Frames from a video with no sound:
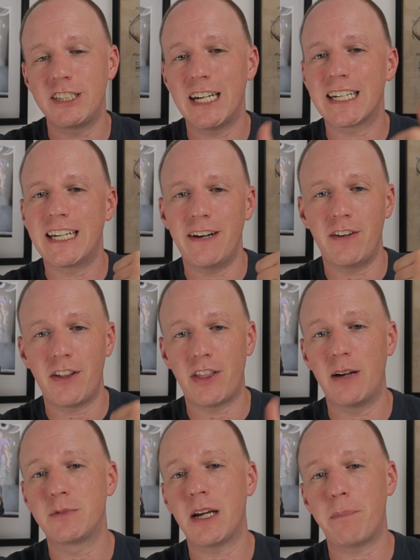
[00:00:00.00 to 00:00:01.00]
check, give it a
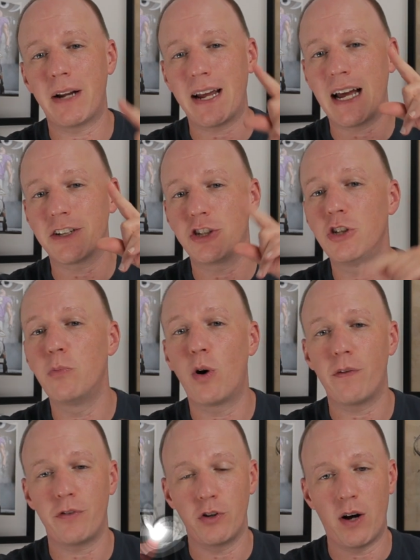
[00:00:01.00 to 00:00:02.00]
thumbs up, and I got 2 more for you.